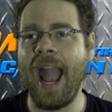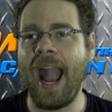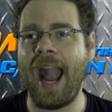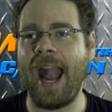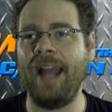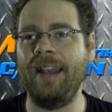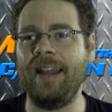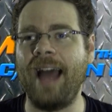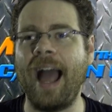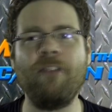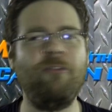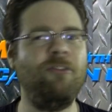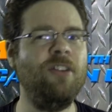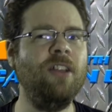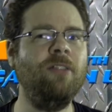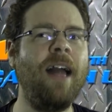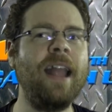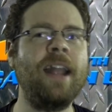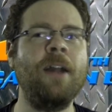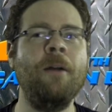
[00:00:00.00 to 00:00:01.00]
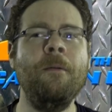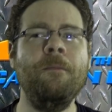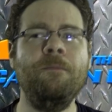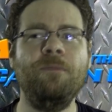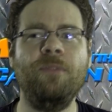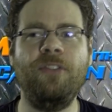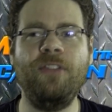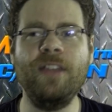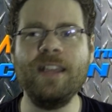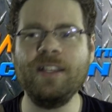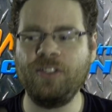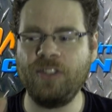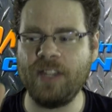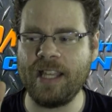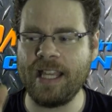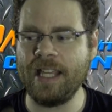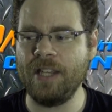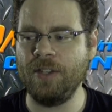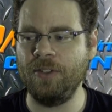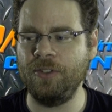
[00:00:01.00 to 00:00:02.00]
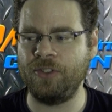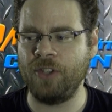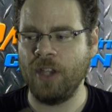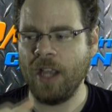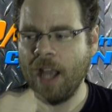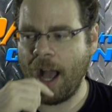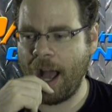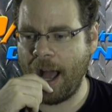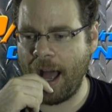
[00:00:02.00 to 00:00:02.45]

And I feel like this is